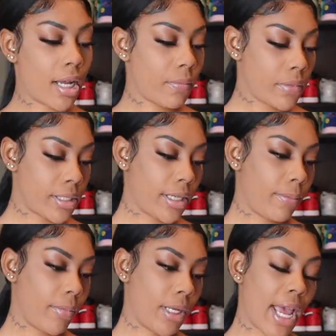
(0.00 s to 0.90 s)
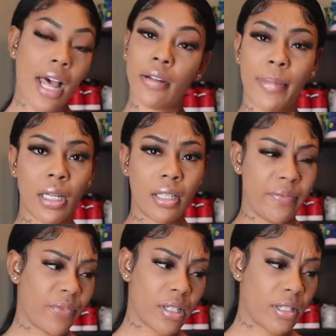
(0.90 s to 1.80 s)
I'm stepping out of my
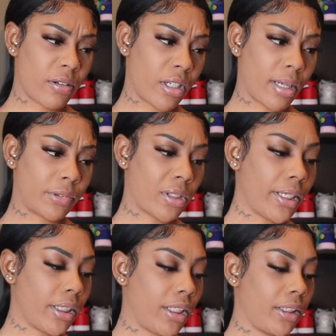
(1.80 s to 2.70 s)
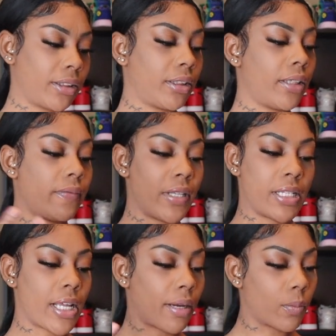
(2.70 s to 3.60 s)
comfort zone and I'm trying to get stuff
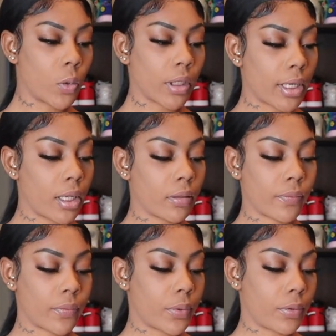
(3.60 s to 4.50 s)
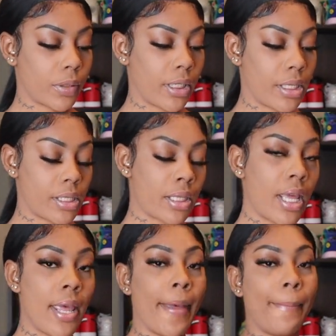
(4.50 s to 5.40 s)
that's like more colorful because
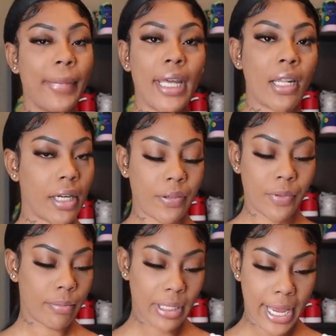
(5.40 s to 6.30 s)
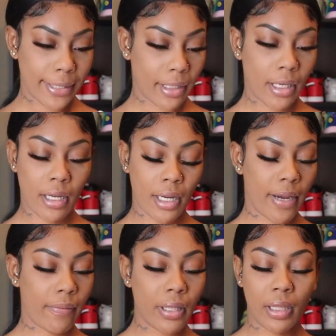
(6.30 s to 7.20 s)
me, I like to wear black.
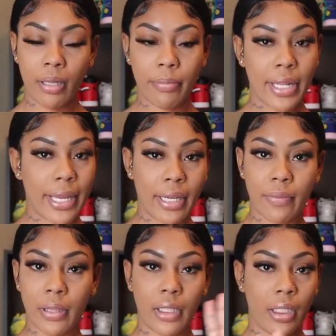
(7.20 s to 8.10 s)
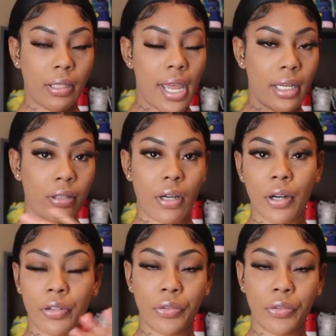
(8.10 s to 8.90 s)
Everything black, everything like dark,